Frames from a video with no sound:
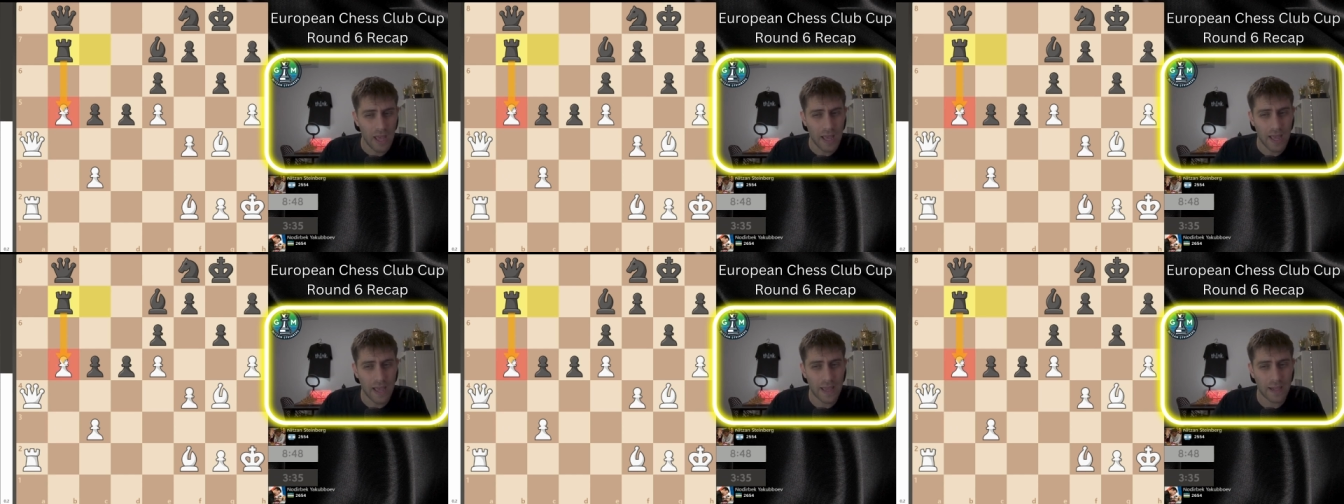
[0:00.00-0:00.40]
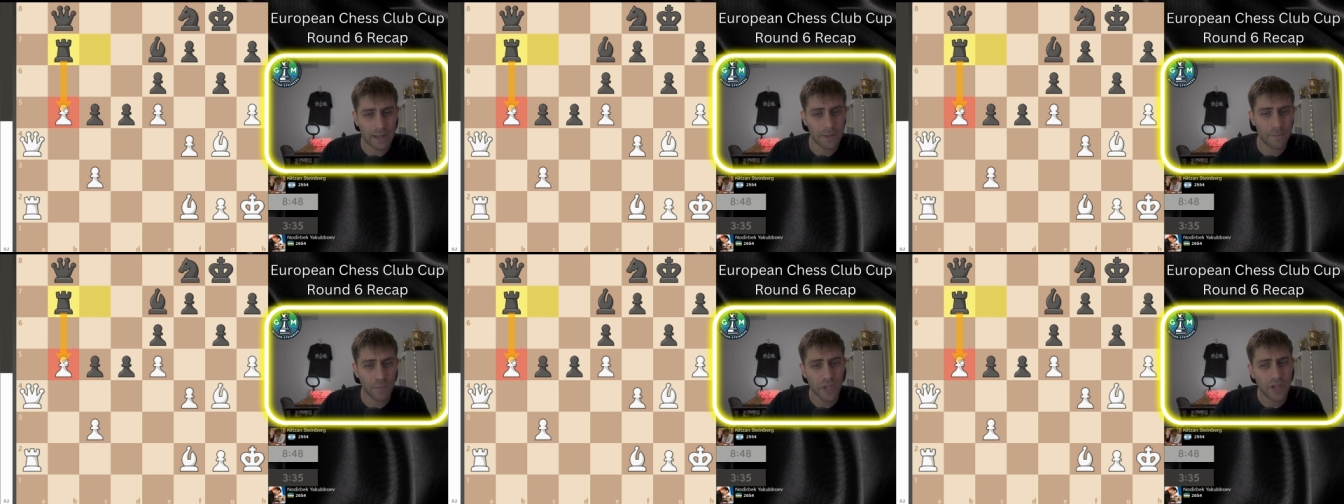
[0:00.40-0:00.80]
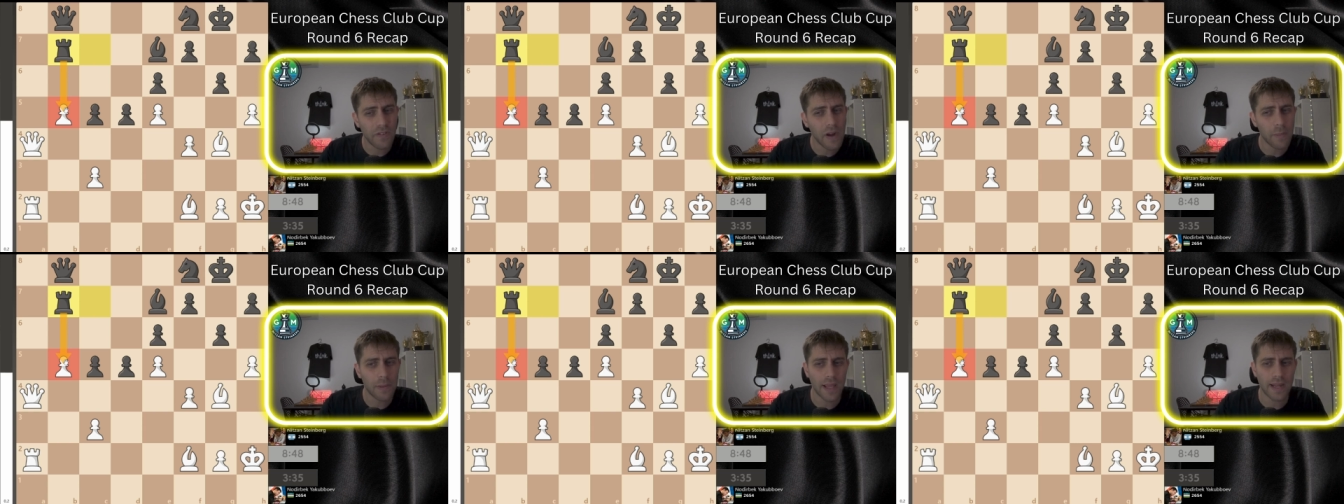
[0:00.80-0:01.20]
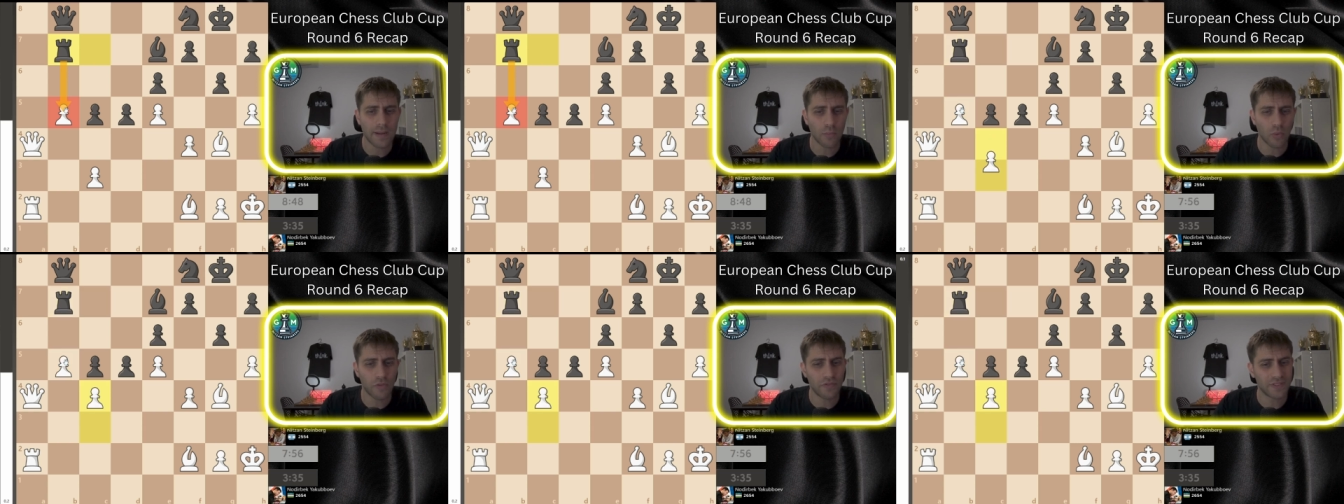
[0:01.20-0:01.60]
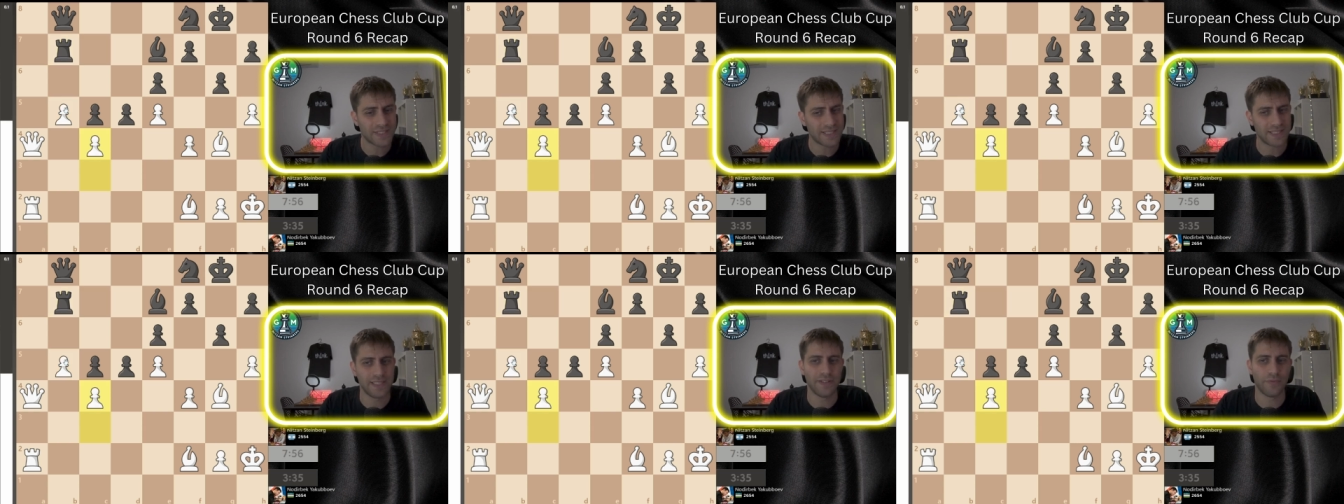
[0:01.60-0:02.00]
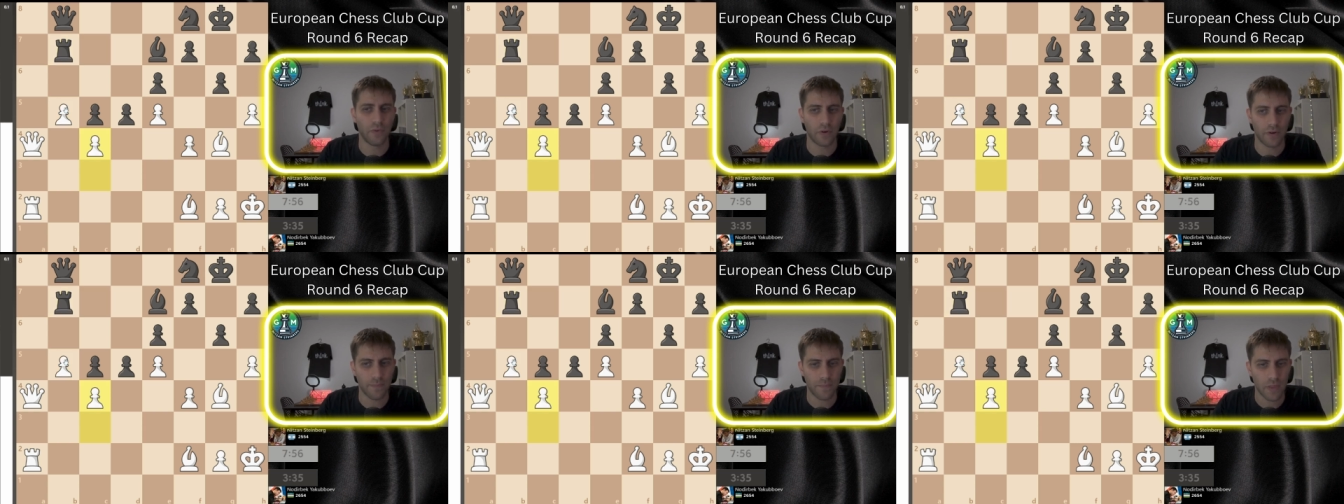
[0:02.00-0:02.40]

And here I played the move c4.